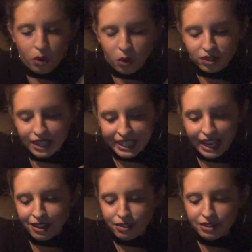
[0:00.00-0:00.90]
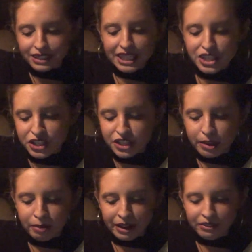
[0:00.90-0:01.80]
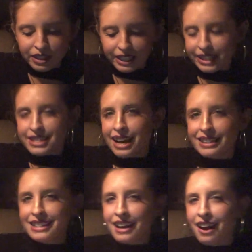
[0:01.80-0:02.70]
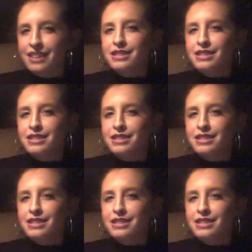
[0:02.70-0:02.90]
or like get in a relationship, and I feel like it's not the time.